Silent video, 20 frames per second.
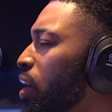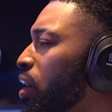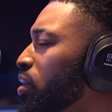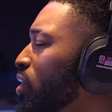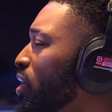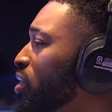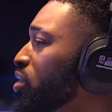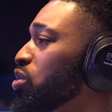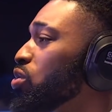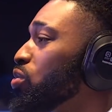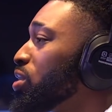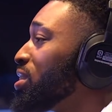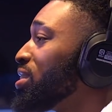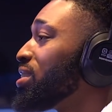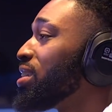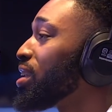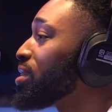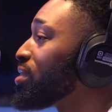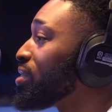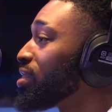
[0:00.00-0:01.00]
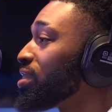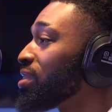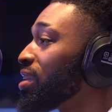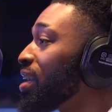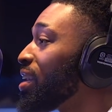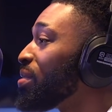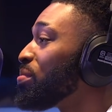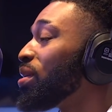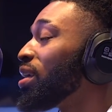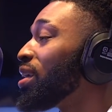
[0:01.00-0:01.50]
I just know it's in Texas,
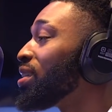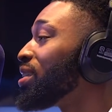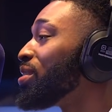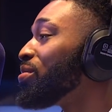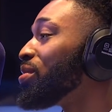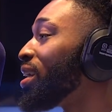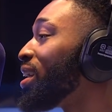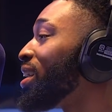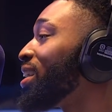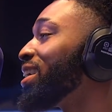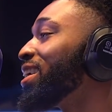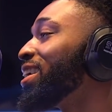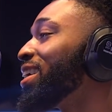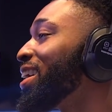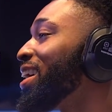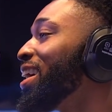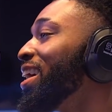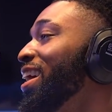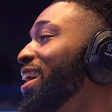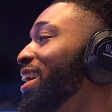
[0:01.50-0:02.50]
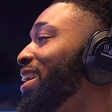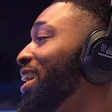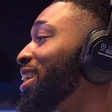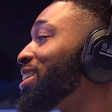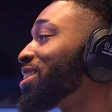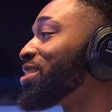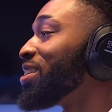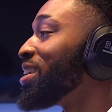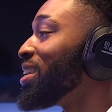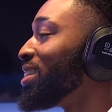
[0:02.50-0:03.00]
but I don't cool.
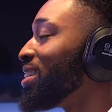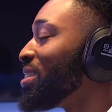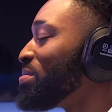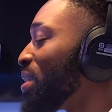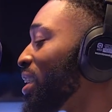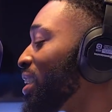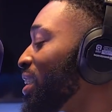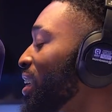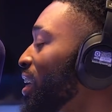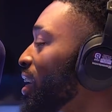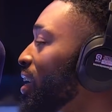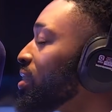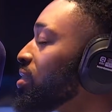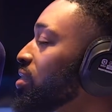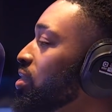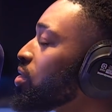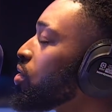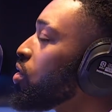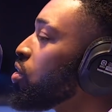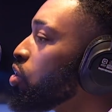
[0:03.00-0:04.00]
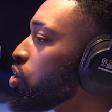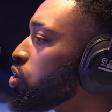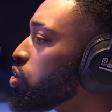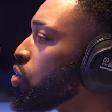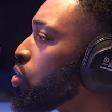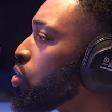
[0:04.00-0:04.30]
That's crazy. But yeah, and just a lot of